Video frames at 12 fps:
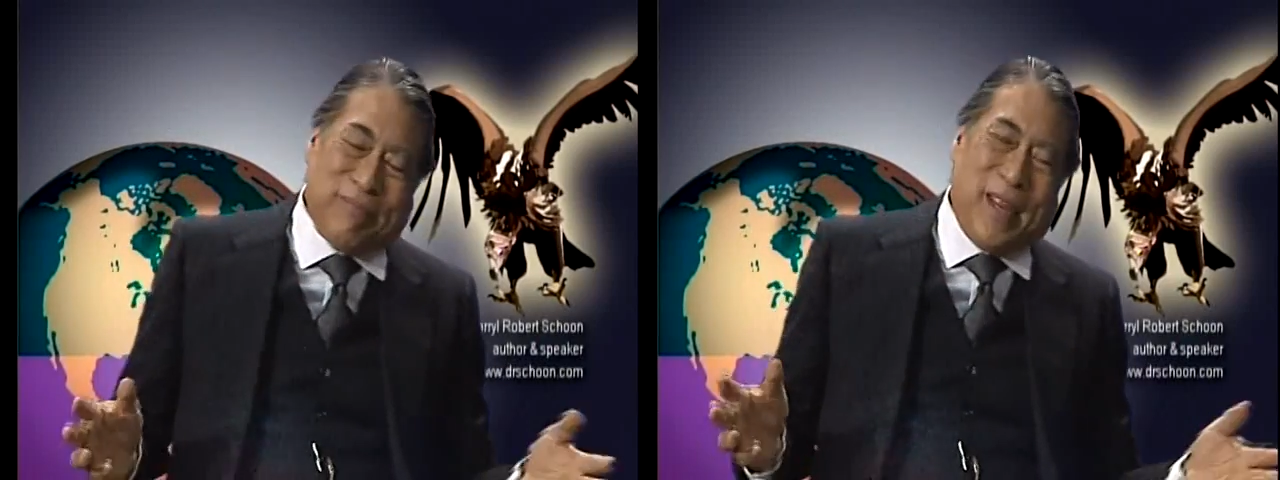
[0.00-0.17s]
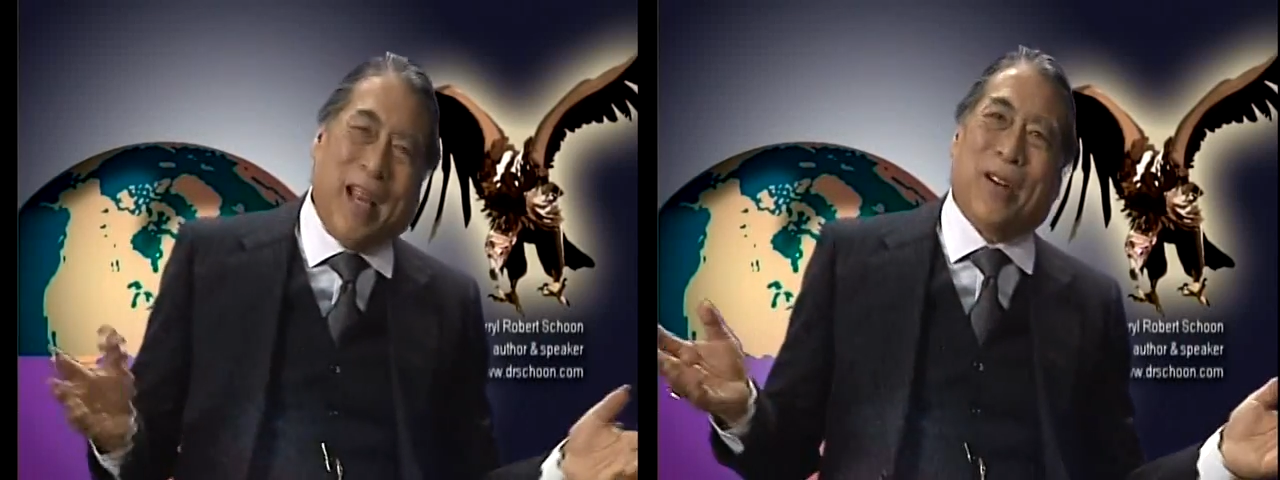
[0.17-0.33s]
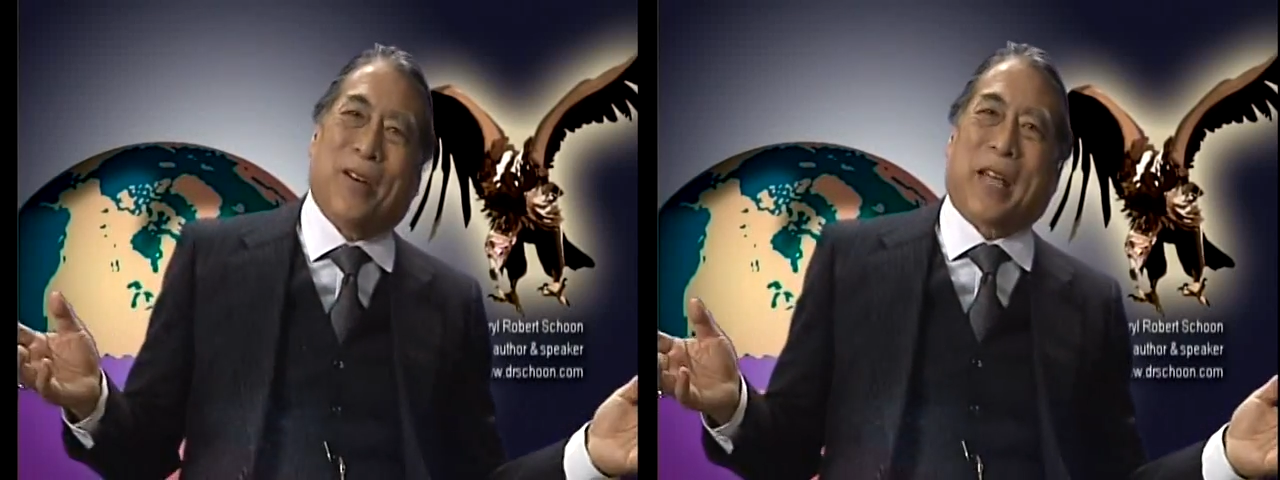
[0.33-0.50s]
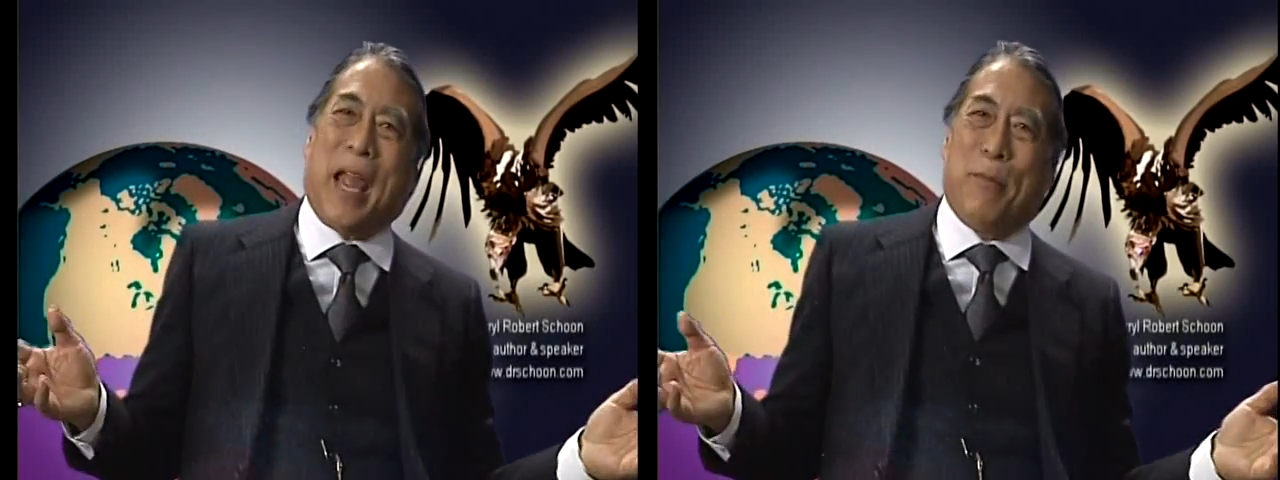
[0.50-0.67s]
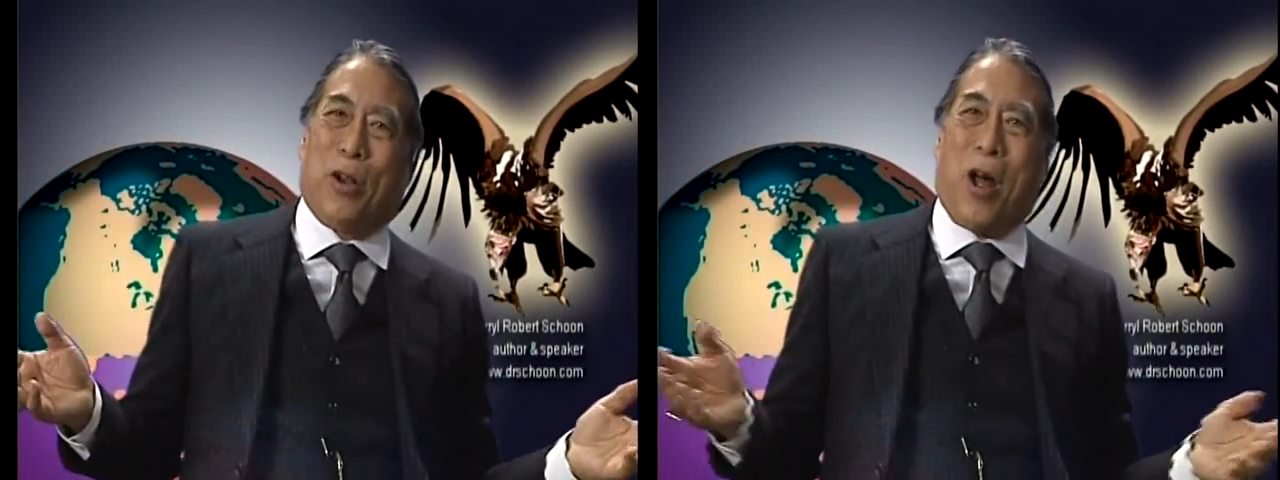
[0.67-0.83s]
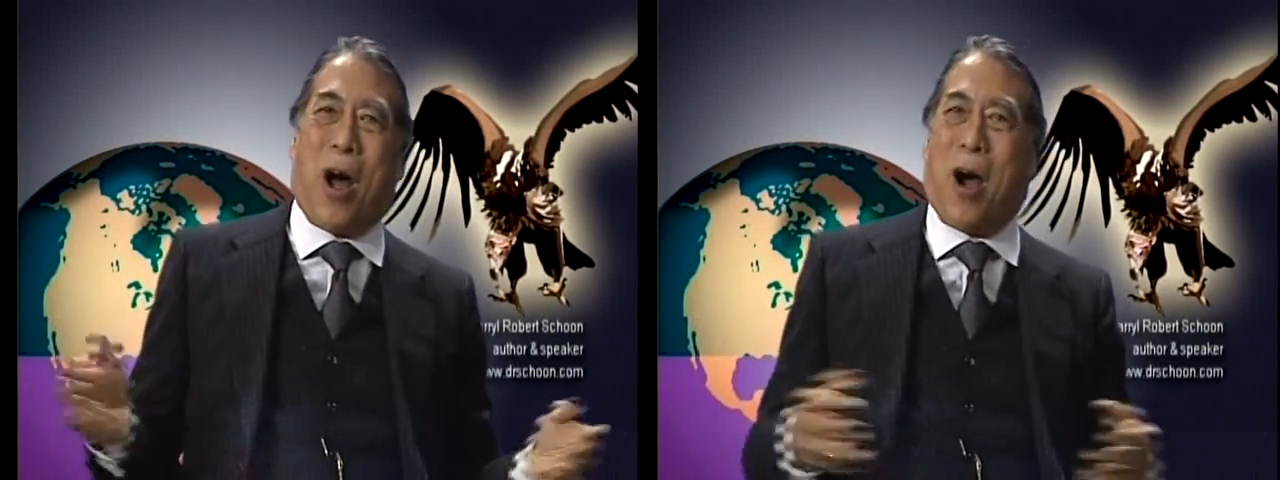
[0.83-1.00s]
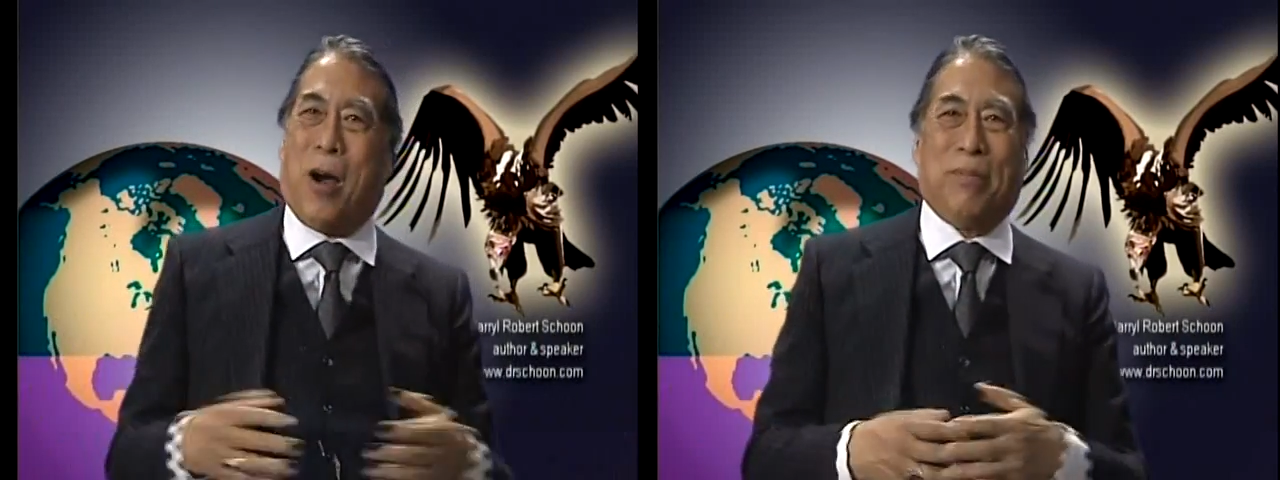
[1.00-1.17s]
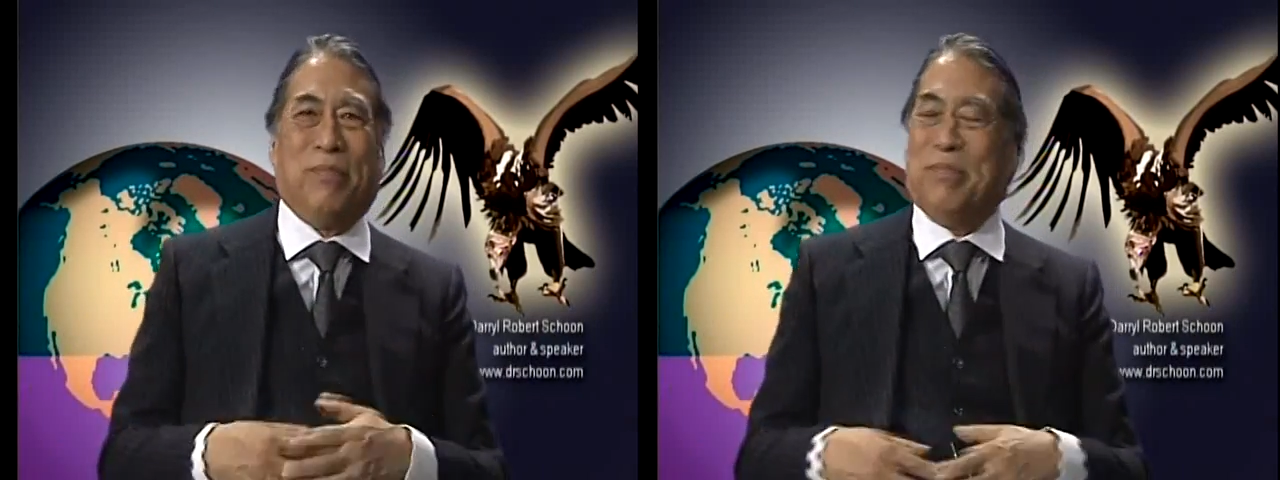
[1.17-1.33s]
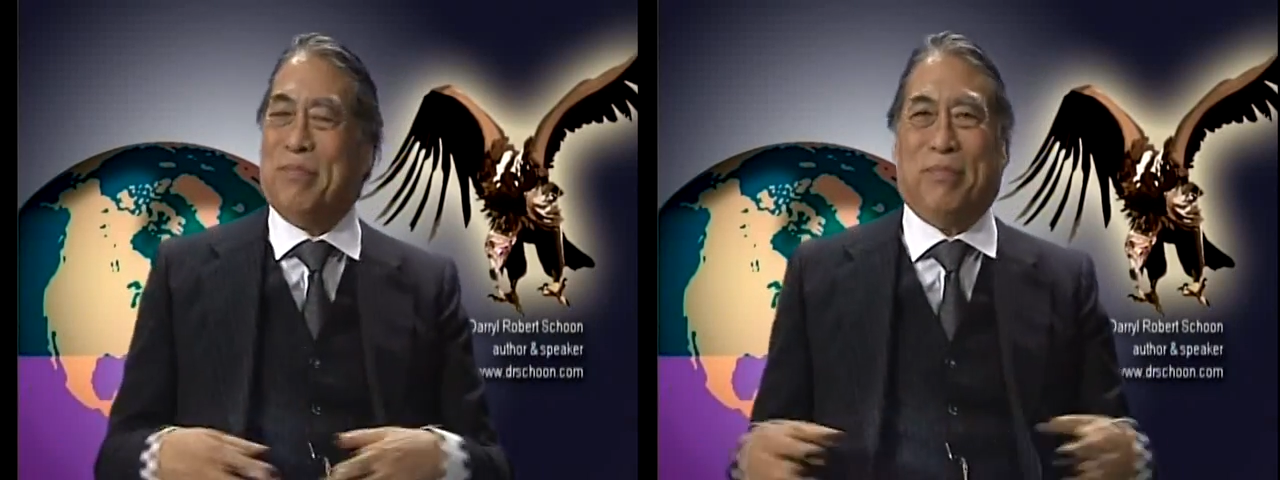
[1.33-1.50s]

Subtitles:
Hitler came along,